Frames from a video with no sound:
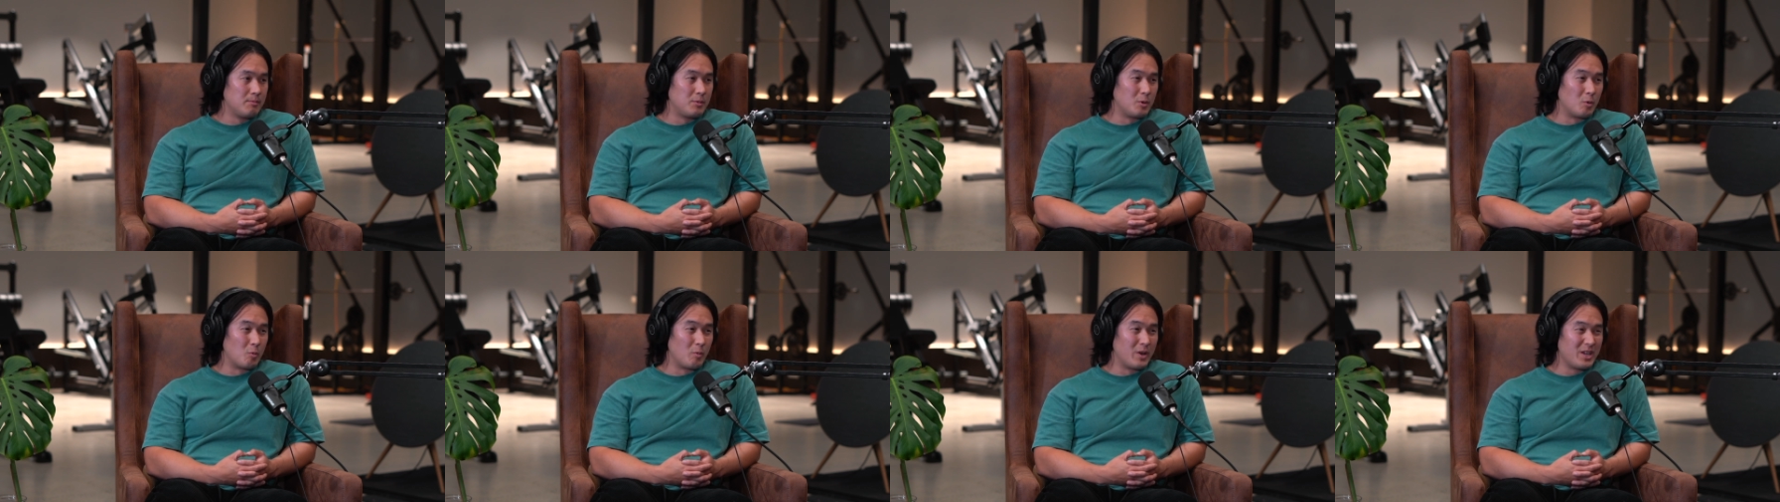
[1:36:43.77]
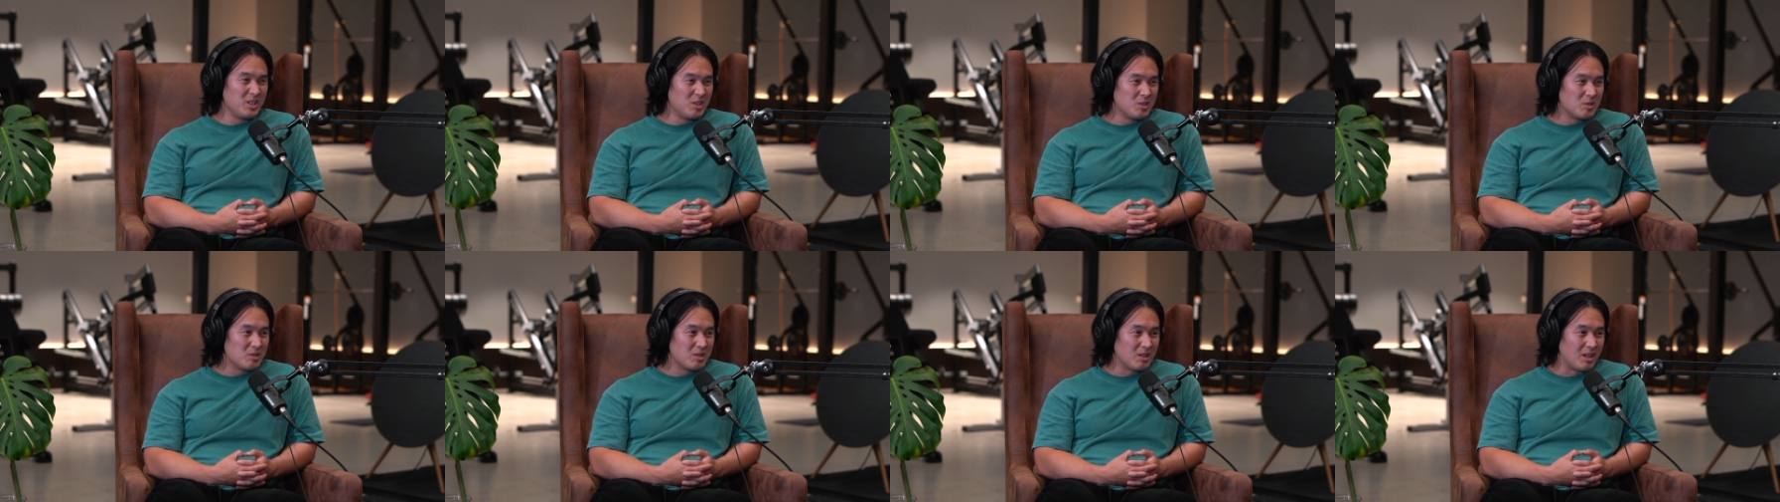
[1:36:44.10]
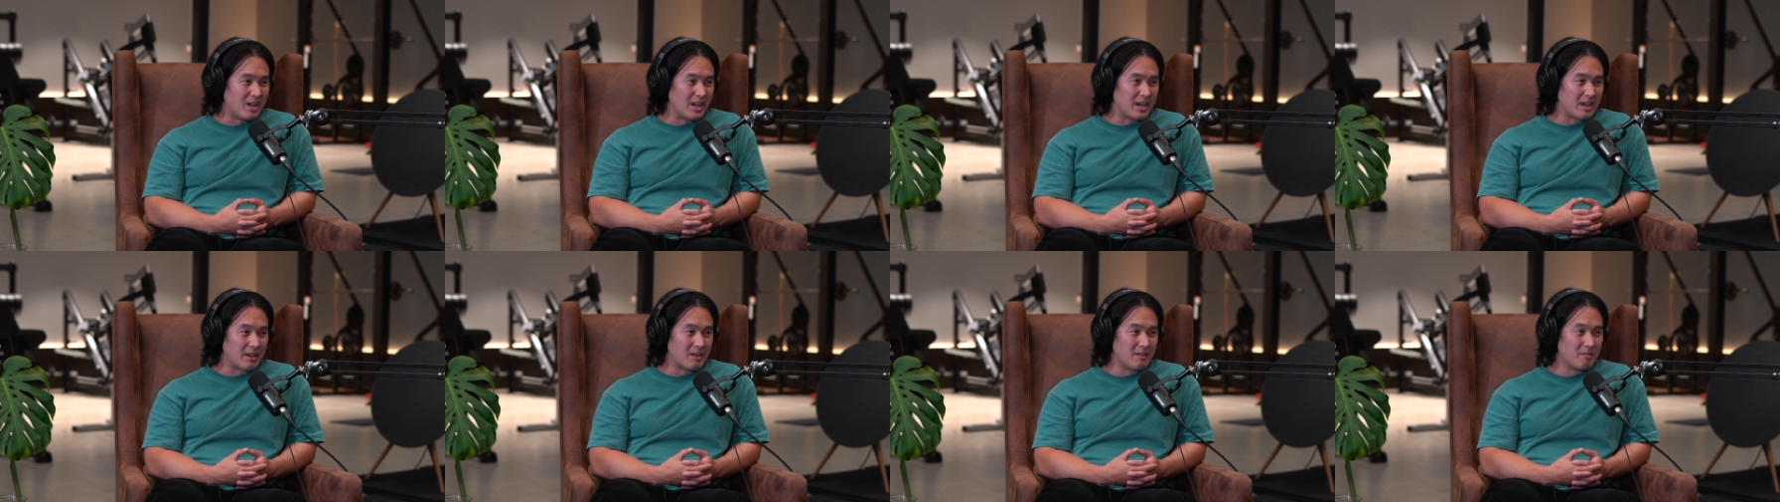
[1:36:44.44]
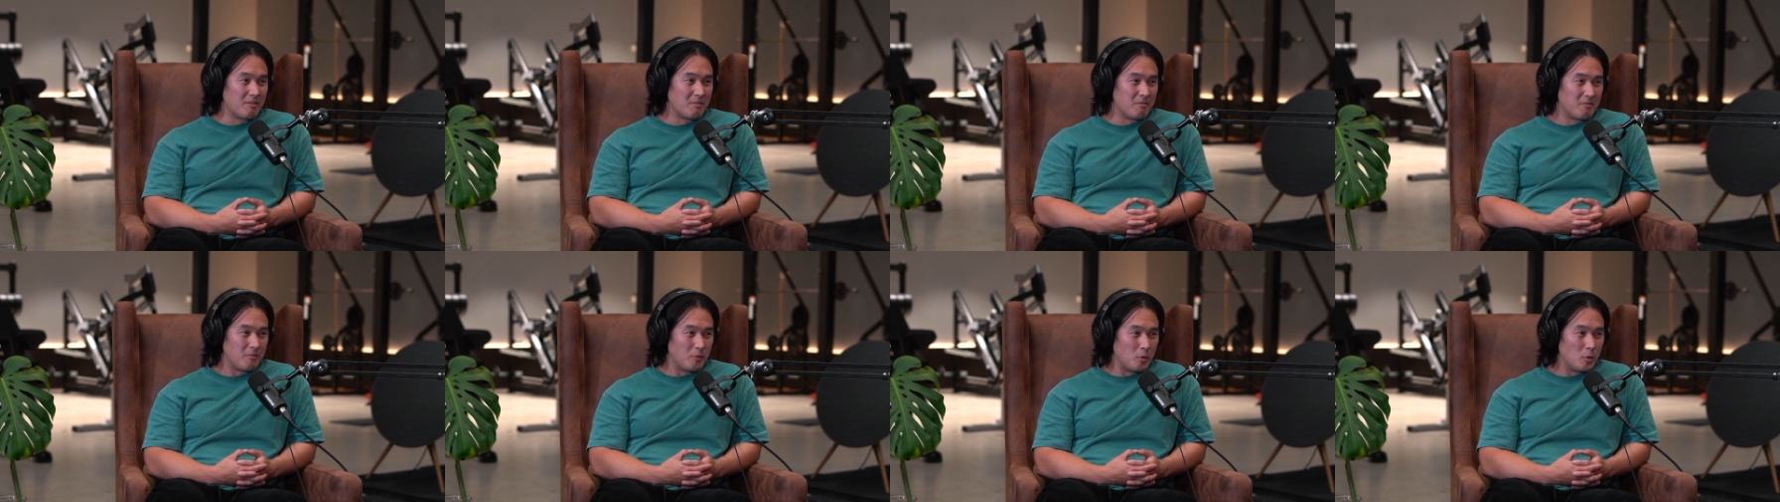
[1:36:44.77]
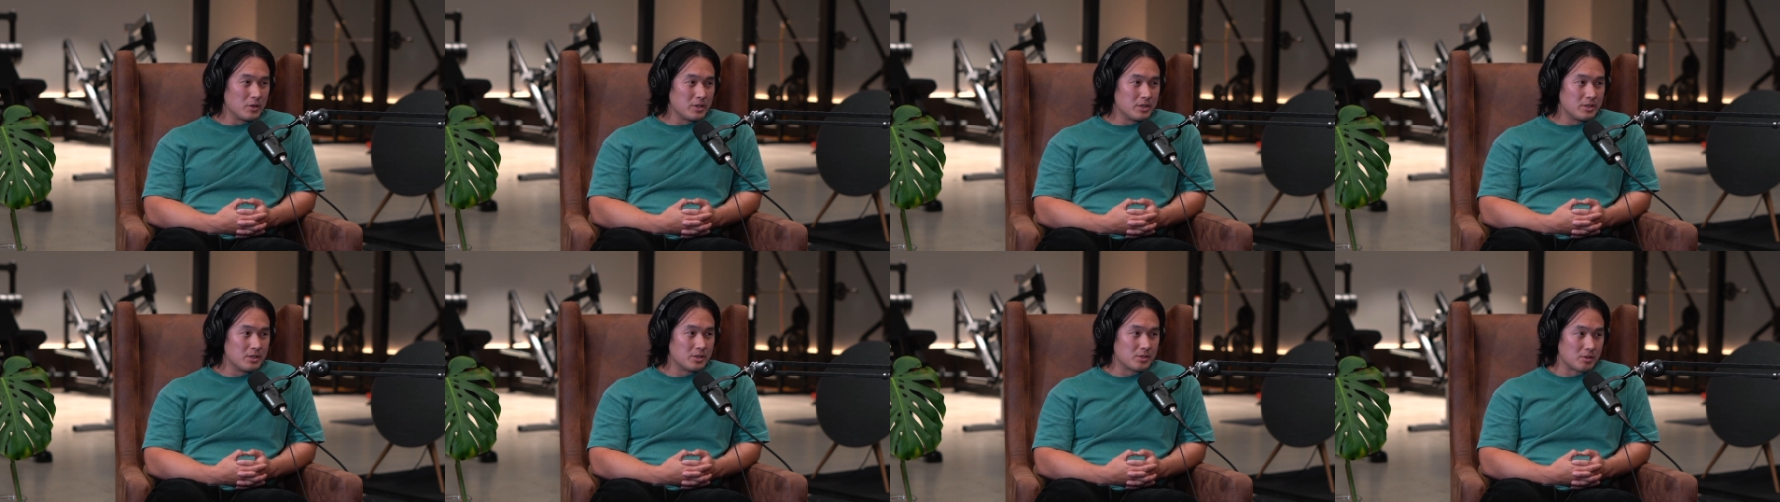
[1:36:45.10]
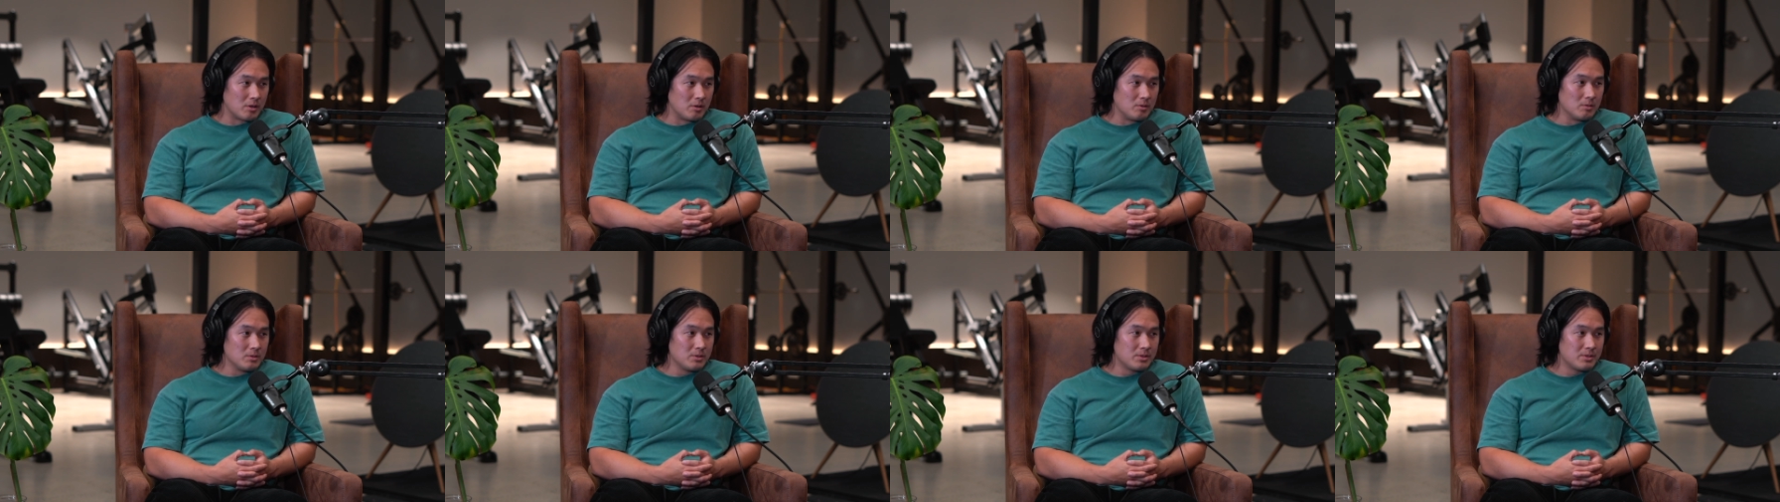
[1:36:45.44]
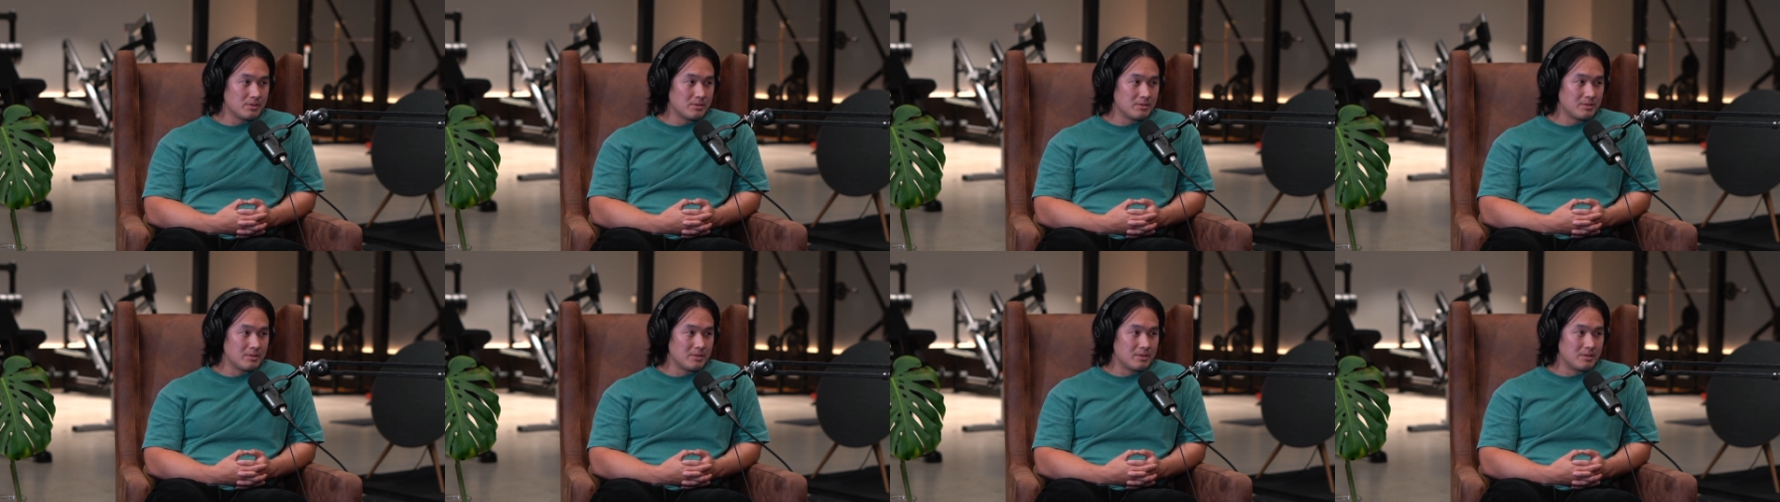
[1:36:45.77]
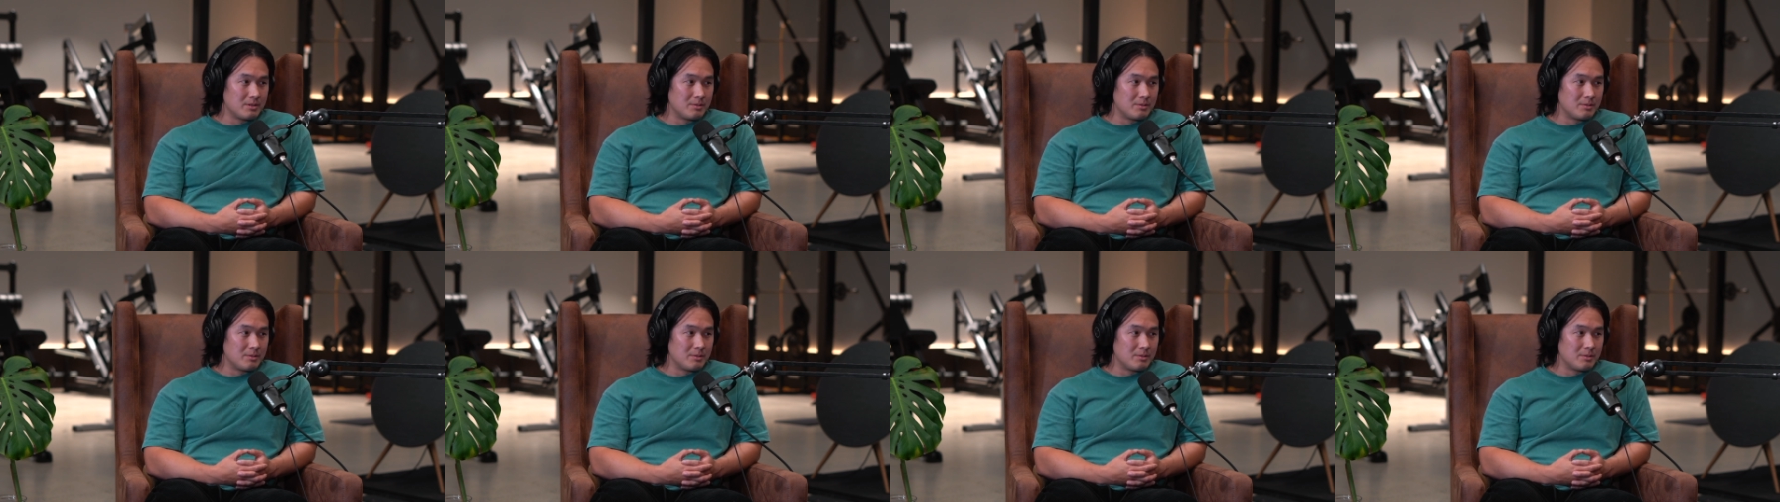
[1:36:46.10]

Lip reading: But when you're like 4 years old,